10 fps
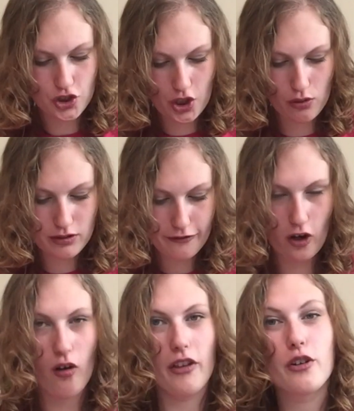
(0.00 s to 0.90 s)
Don't
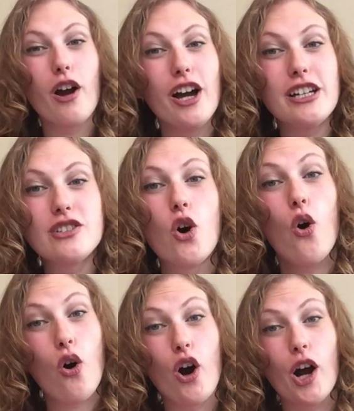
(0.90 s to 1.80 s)
follow the crowd
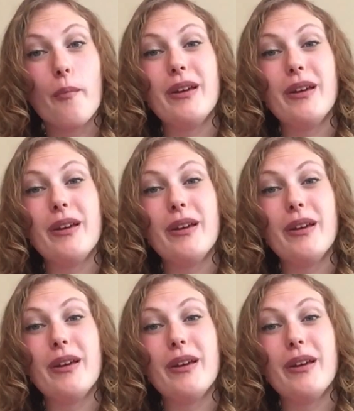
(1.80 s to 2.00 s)
or